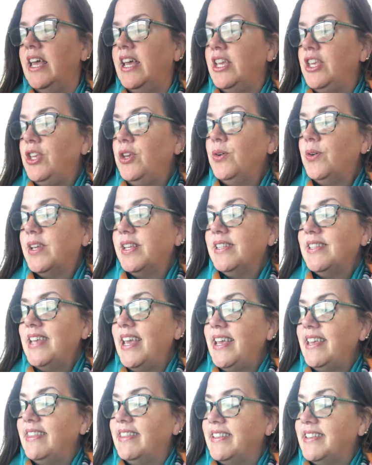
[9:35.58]
You can
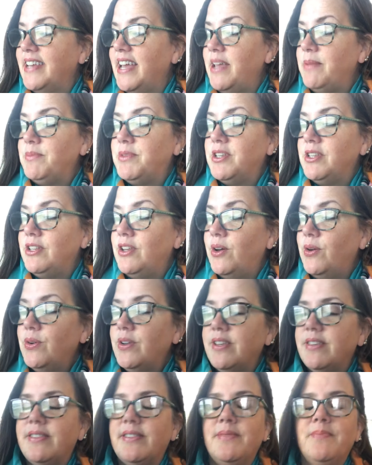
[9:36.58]
take the time to
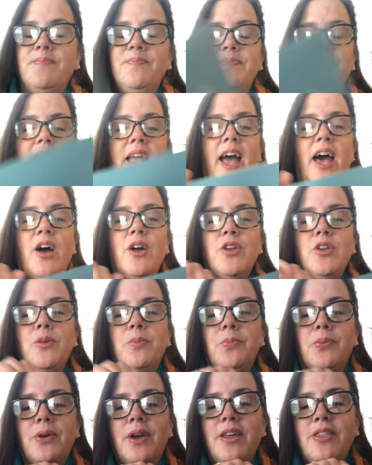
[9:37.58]
notice how your
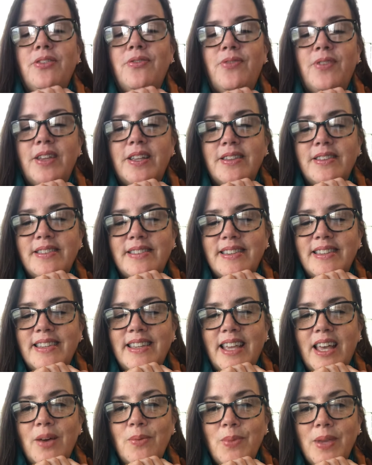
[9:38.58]
breath feels
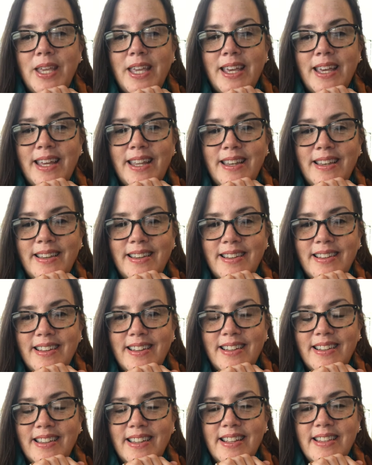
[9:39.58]
coming in.
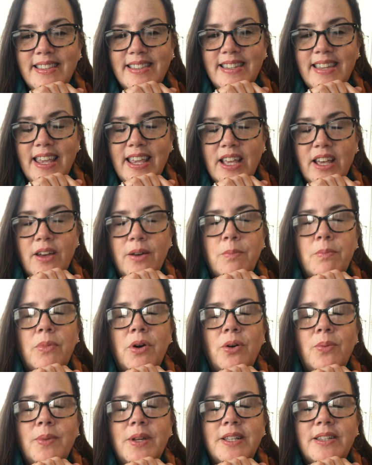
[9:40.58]
Let's take a
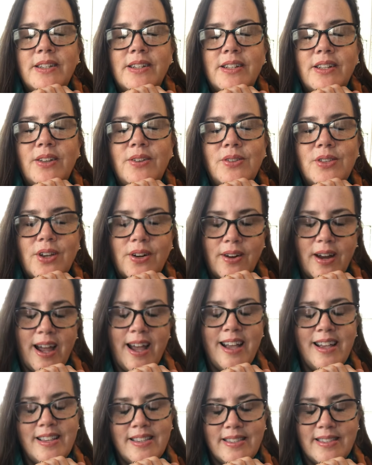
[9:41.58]
moment to close our
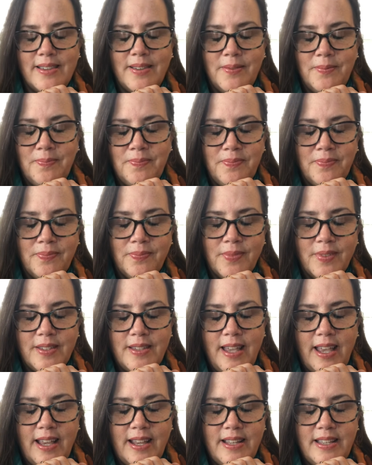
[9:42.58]
eyes,
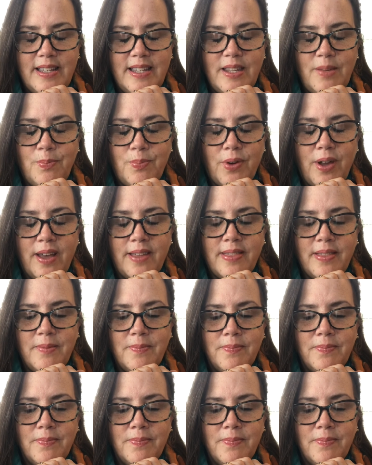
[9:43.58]
take a deep breath,